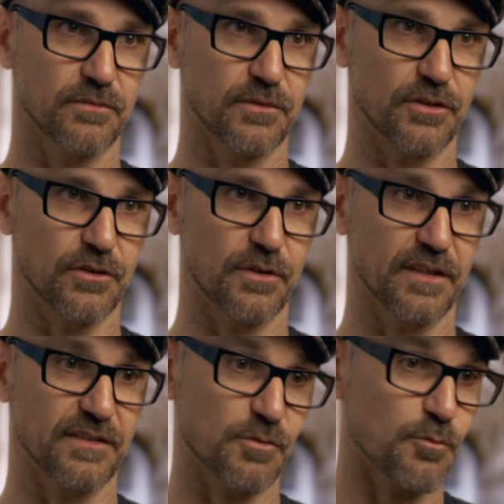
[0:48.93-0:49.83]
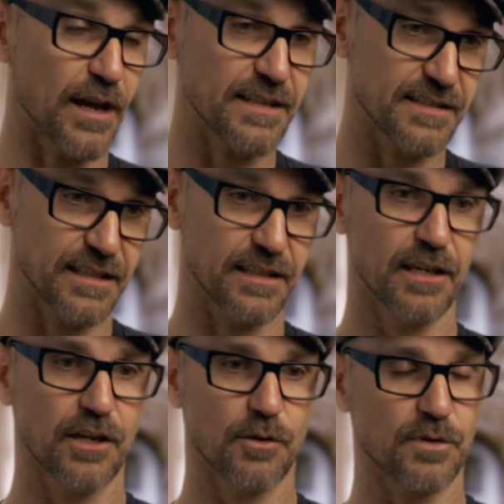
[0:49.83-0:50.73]
you know, and surprising
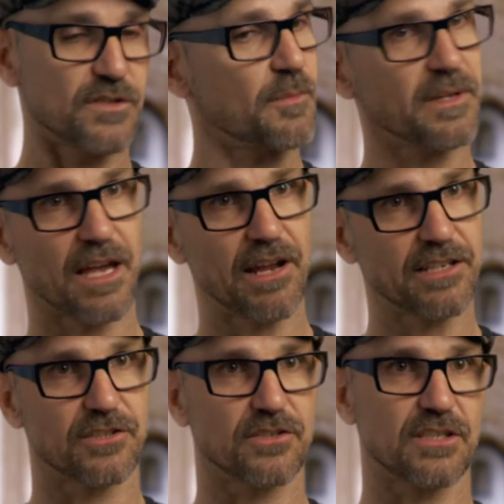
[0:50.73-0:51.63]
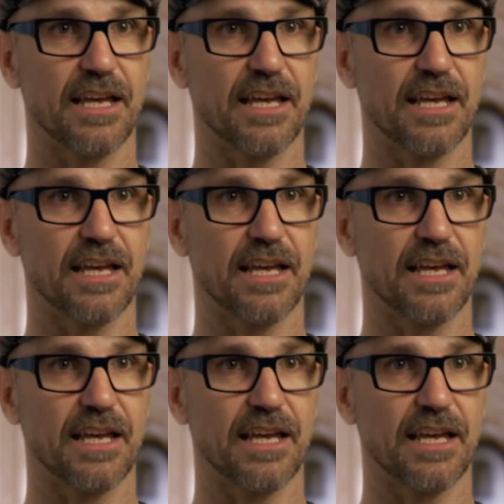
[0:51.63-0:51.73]
with some characters,